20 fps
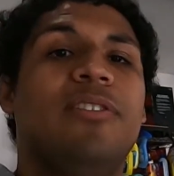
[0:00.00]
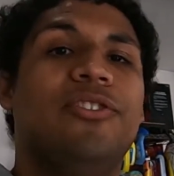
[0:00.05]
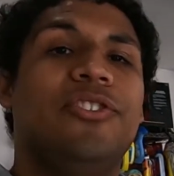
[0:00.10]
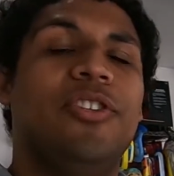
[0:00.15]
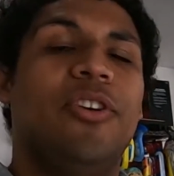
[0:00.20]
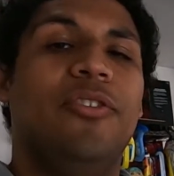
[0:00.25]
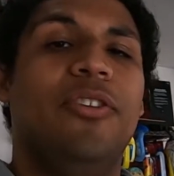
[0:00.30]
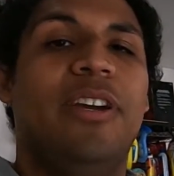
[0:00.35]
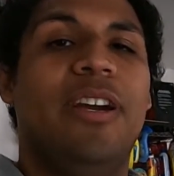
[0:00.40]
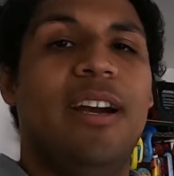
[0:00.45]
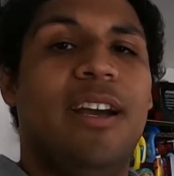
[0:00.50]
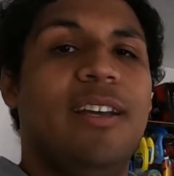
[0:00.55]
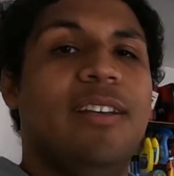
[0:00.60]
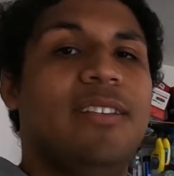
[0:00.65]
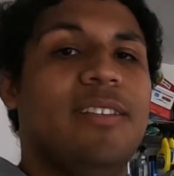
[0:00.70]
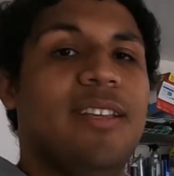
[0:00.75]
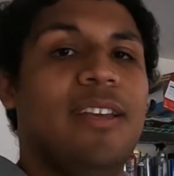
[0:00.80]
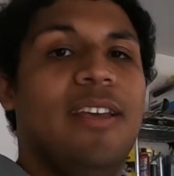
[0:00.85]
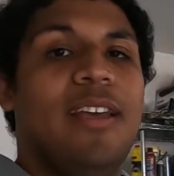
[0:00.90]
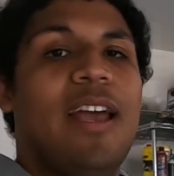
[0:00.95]
show you
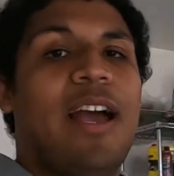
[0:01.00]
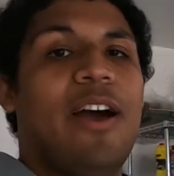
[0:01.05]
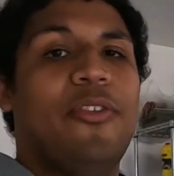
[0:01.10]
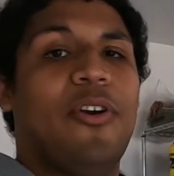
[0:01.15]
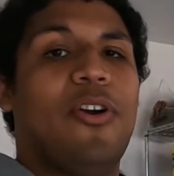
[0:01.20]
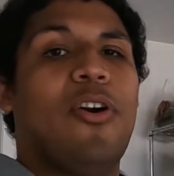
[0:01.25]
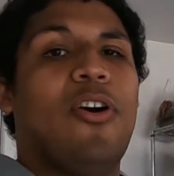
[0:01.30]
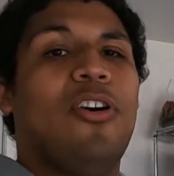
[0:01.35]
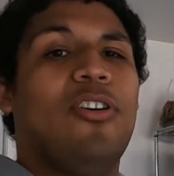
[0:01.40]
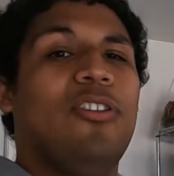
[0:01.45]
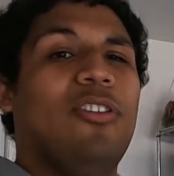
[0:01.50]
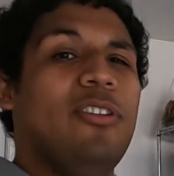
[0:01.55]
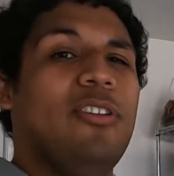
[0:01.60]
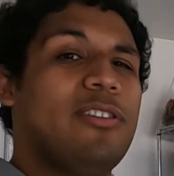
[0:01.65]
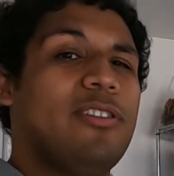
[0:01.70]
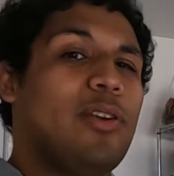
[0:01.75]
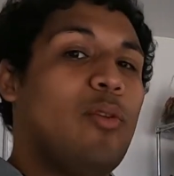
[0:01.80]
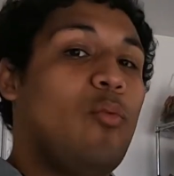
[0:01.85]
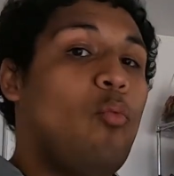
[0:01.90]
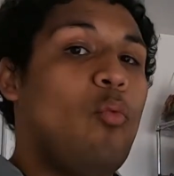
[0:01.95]
guys how the car
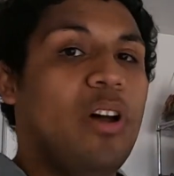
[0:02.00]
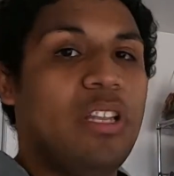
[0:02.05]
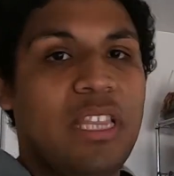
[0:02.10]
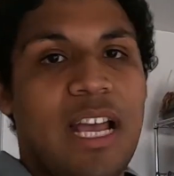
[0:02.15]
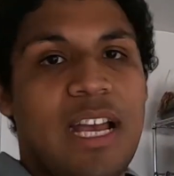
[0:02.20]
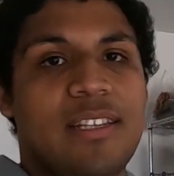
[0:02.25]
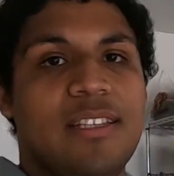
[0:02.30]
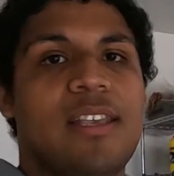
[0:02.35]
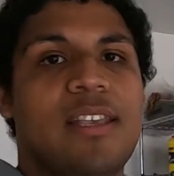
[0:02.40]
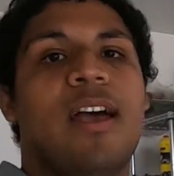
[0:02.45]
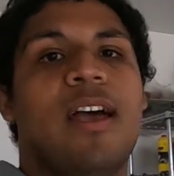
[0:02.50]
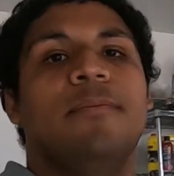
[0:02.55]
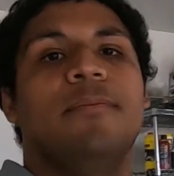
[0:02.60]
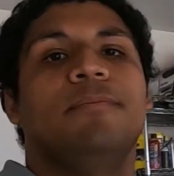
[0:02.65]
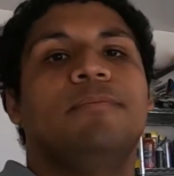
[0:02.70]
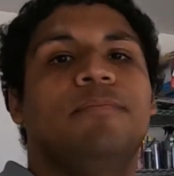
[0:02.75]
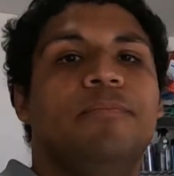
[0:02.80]
looks one last time.